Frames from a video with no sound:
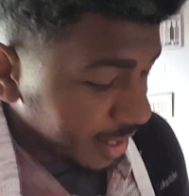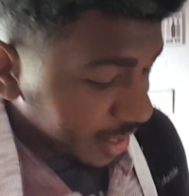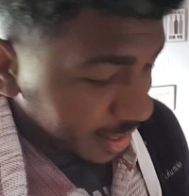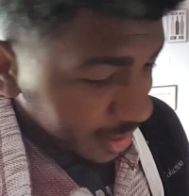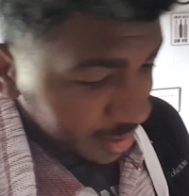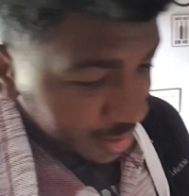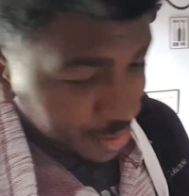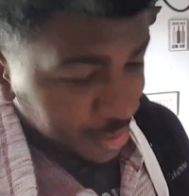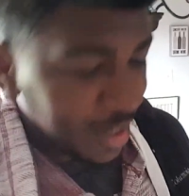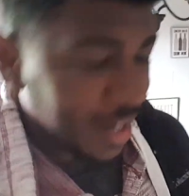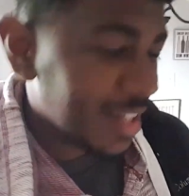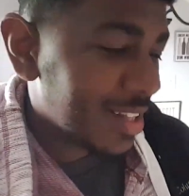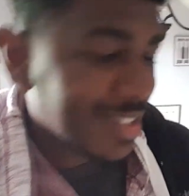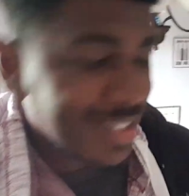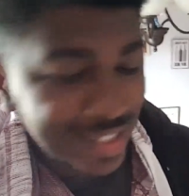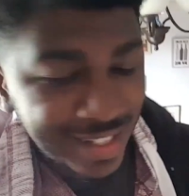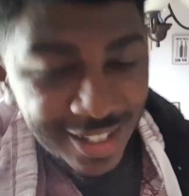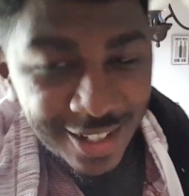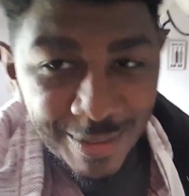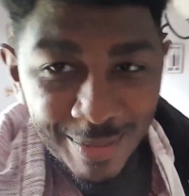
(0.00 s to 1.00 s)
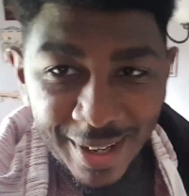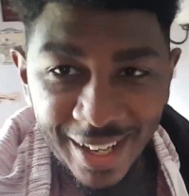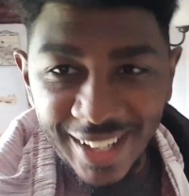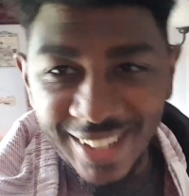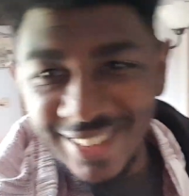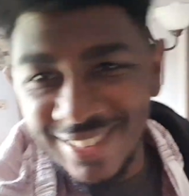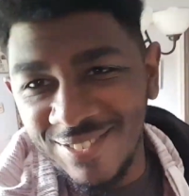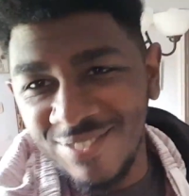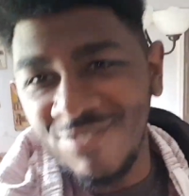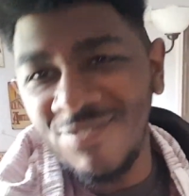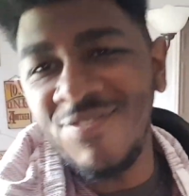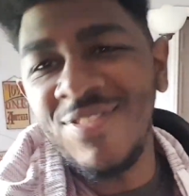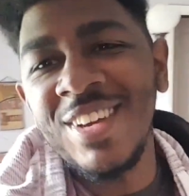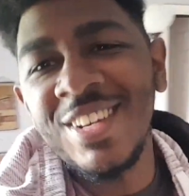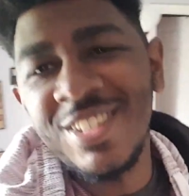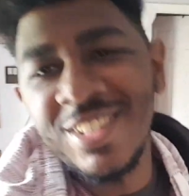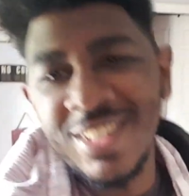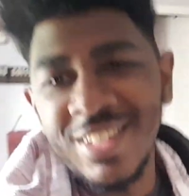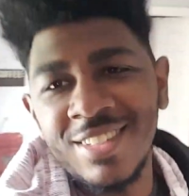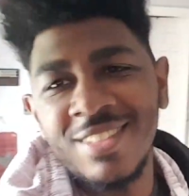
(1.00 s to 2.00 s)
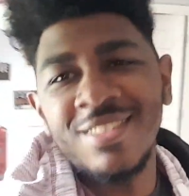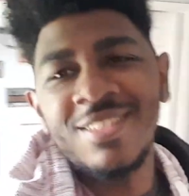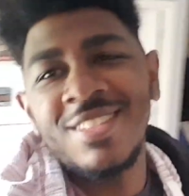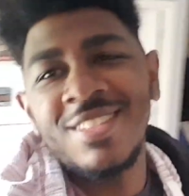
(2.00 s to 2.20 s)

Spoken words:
To try and steal my fishing